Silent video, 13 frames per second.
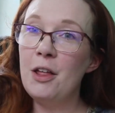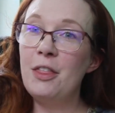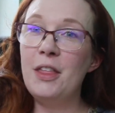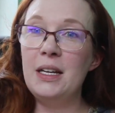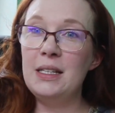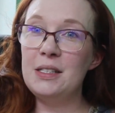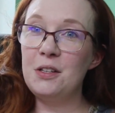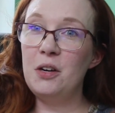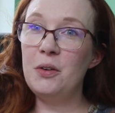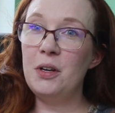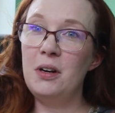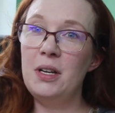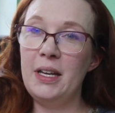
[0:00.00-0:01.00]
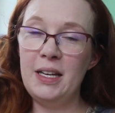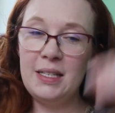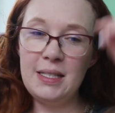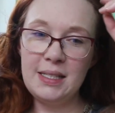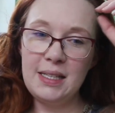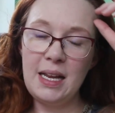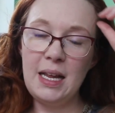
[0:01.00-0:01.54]
things going on, I
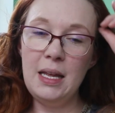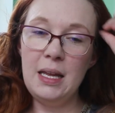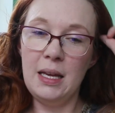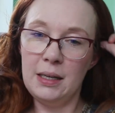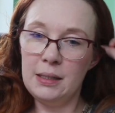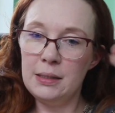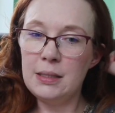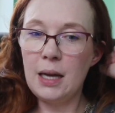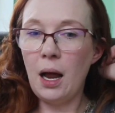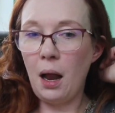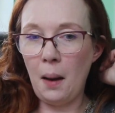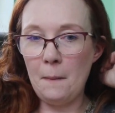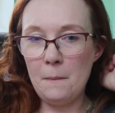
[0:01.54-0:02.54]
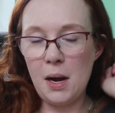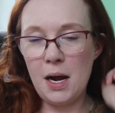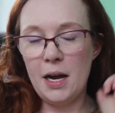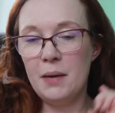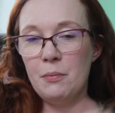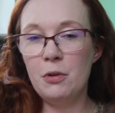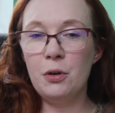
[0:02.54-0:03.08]
guess, and
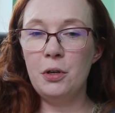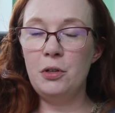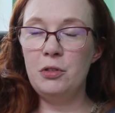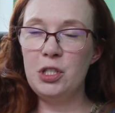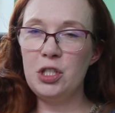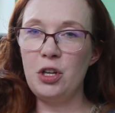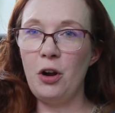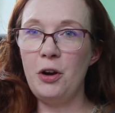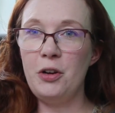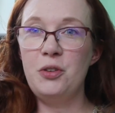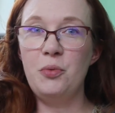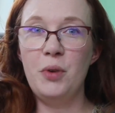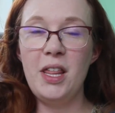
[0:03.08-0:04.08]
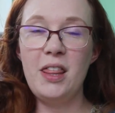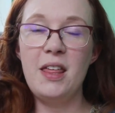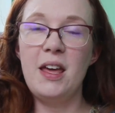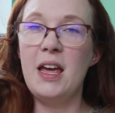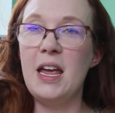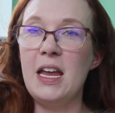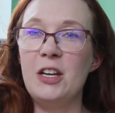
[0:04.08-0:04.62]
I'm going to start with
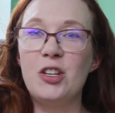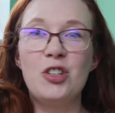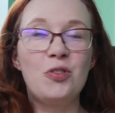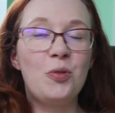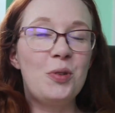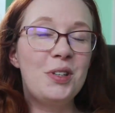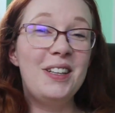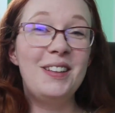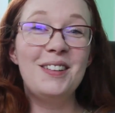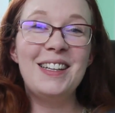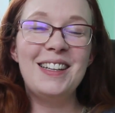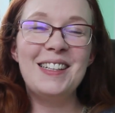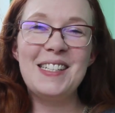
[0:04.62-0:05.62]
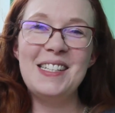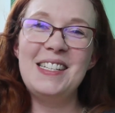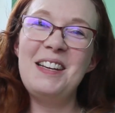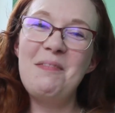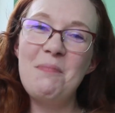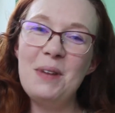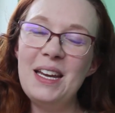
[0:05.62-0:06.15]
a short little
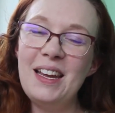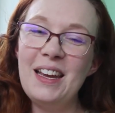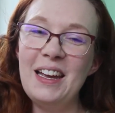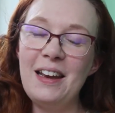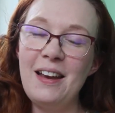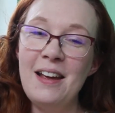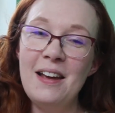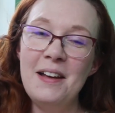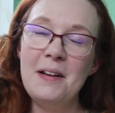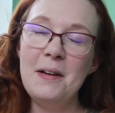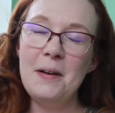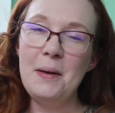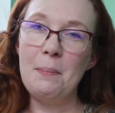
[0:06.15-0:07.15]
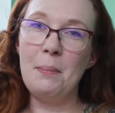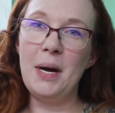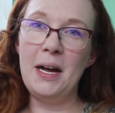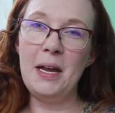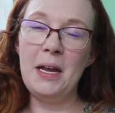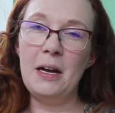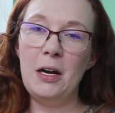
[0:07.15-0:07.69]
sneak peek in
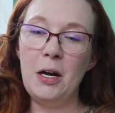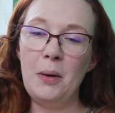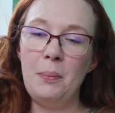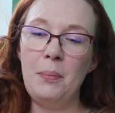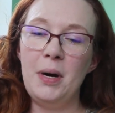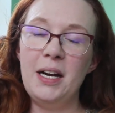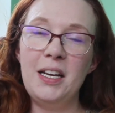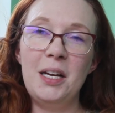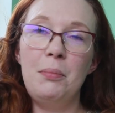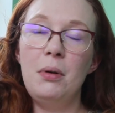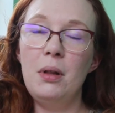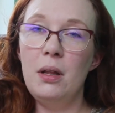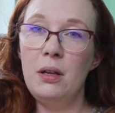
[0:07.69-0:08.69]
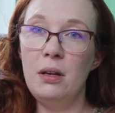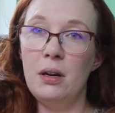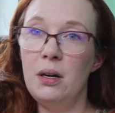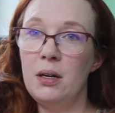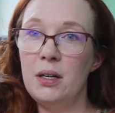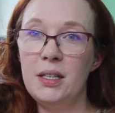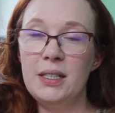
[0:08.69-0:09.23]
my pineapple
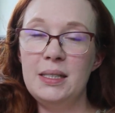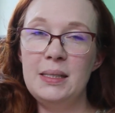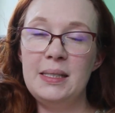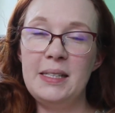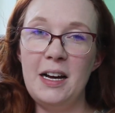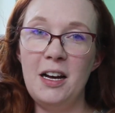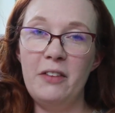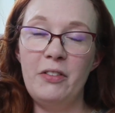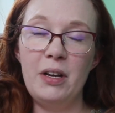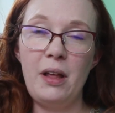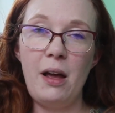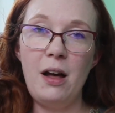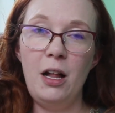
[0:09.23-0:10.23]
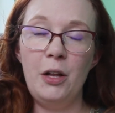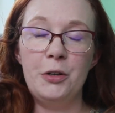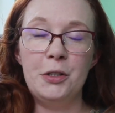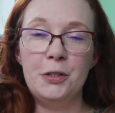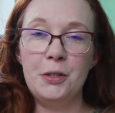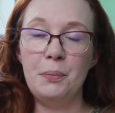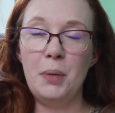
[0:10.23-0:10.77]
yarns advent calendar,
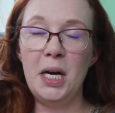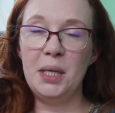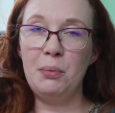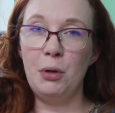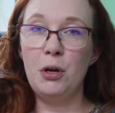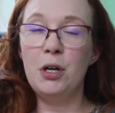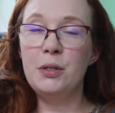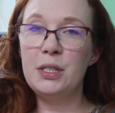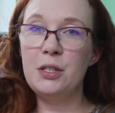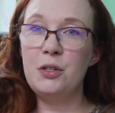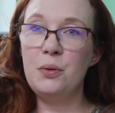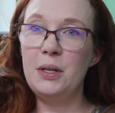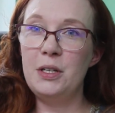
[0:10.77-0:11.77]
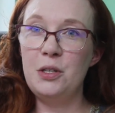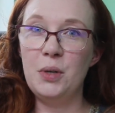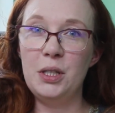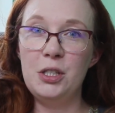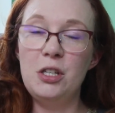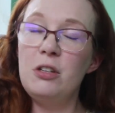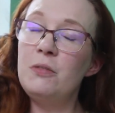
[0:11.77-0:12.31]
the pineapple coast
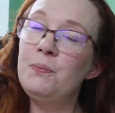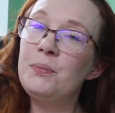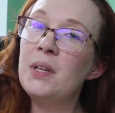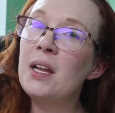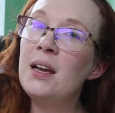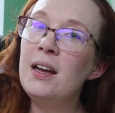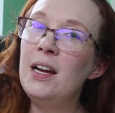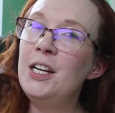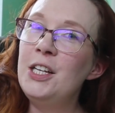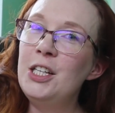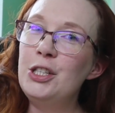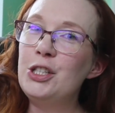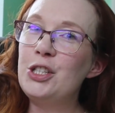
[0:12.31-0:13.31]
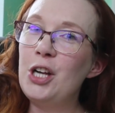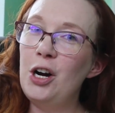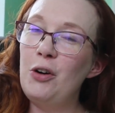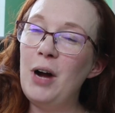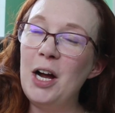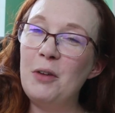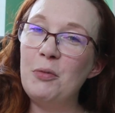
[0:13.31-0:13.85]
2022.
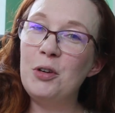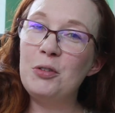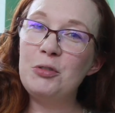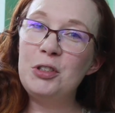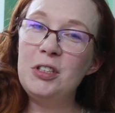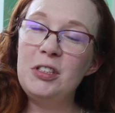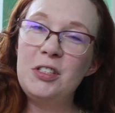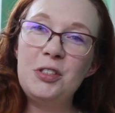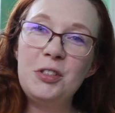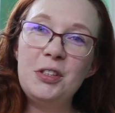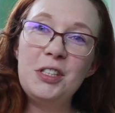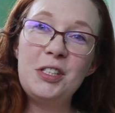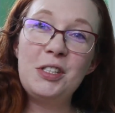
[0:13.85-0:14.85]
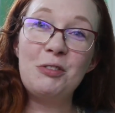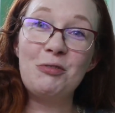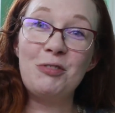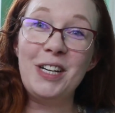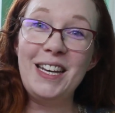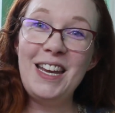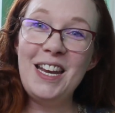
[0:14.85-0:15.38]
So I'm going to insert this
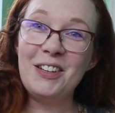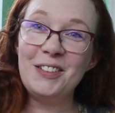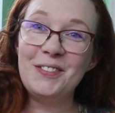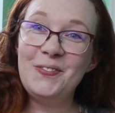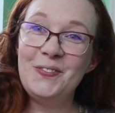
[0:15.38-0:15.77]
right here.